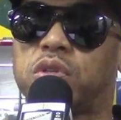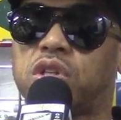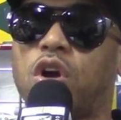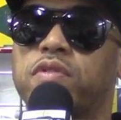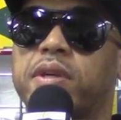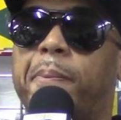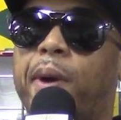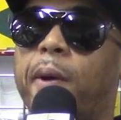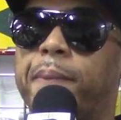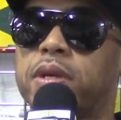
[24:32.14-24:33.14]
serves a
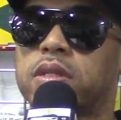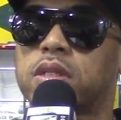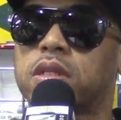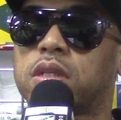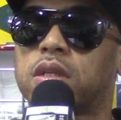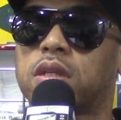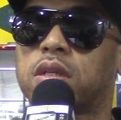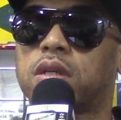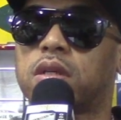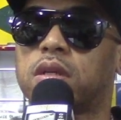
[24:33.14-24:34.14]
purpose.
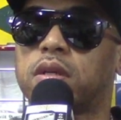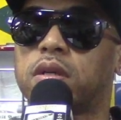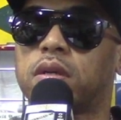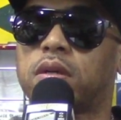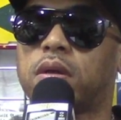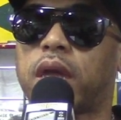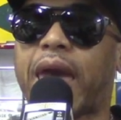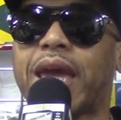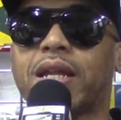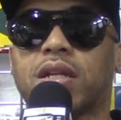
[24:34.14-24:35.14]

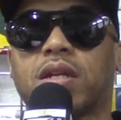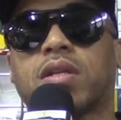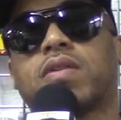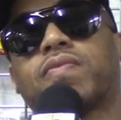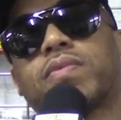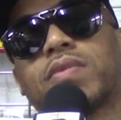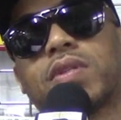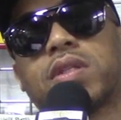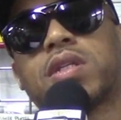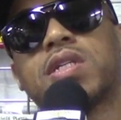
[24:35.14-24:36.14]
And
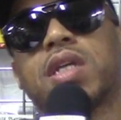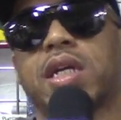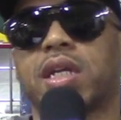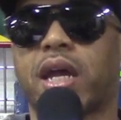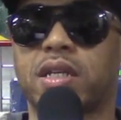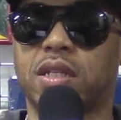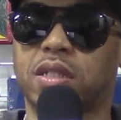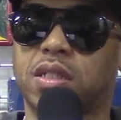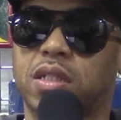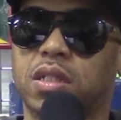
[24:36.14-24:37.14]
let's look at it like
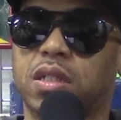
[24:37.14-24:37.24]
this.